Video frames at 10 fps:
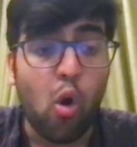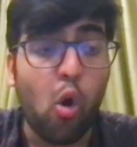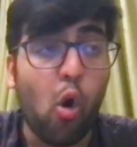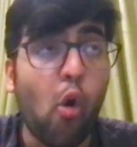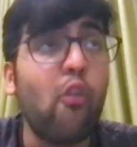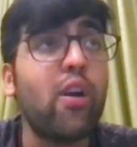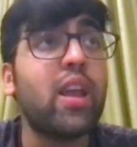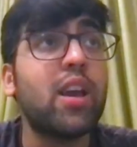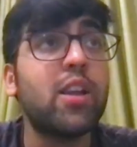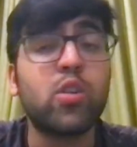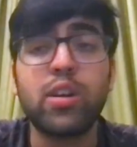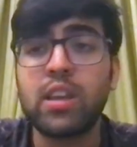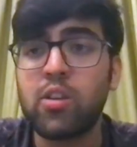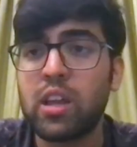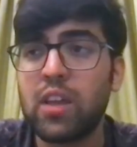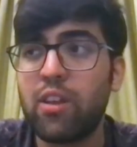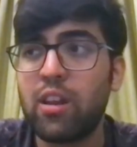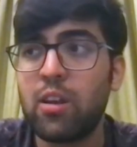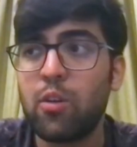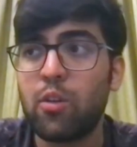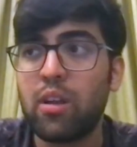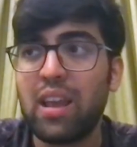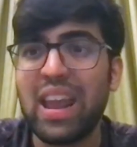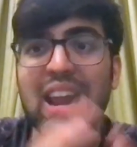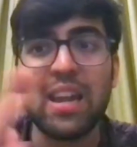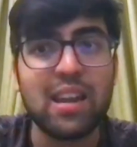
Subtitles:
Over here, you're given 8,